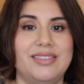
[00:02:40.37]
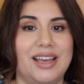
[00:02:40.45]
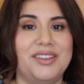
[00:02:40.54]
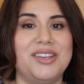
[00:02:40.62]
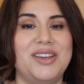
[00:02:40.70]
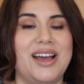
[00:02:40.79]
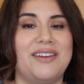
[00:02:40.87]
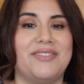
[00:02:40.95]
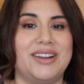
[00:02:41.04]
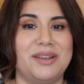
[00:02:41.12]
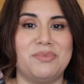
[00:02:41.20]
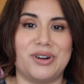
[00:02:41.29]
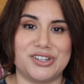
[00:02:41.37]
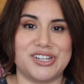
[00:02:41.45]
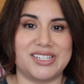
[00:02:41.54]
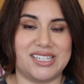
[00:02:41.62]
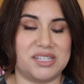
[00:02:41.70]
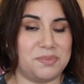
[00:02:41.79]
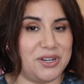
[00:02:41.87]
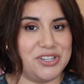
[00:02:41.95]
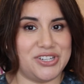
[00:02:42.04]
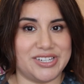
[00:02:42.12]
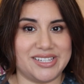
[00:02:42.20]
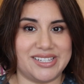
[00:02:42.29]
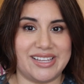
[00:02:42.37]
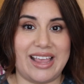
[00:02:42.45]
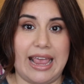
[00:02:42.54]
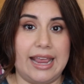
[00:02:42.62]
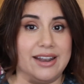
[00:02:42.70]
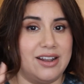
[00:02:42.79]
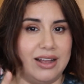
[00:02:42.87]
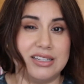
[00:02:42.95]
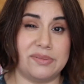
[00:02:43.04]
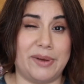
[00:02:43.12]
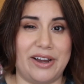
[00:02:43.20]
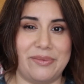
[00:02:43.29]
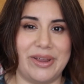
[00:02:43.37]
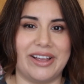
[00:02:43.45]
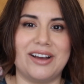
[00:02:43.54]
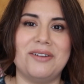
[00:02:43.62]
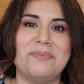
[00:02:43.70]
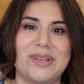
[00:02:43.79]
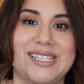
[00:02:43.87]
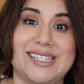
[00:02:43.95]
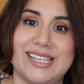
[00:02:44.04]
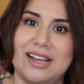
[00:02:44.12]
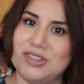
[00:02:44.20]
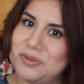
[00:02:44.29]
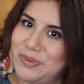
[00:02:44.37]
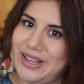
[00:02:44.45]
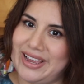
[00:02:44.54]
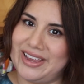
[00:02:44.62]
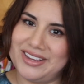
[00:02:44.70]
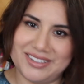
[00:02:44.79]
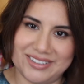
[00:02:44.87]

Now that you have clean brushes and sponges and non-spire makeup, it's time to play.